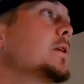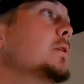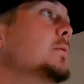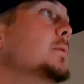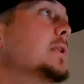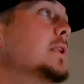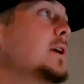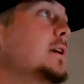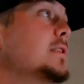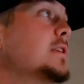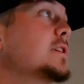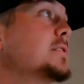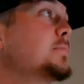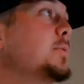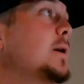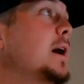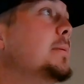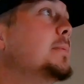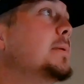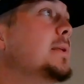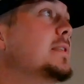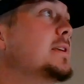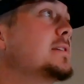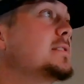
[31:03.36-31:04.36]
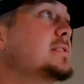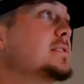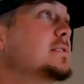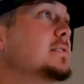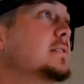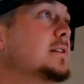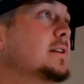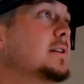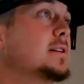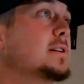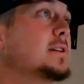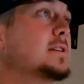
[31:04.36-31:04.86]
we look at this property. This is
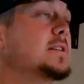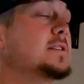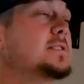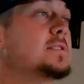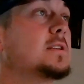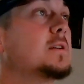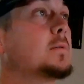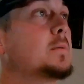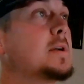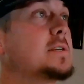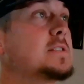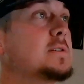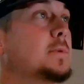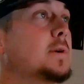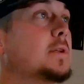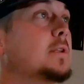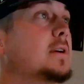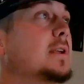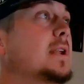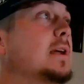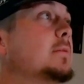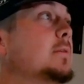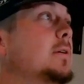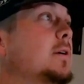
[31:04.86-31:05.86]
the ridge that we were looking at a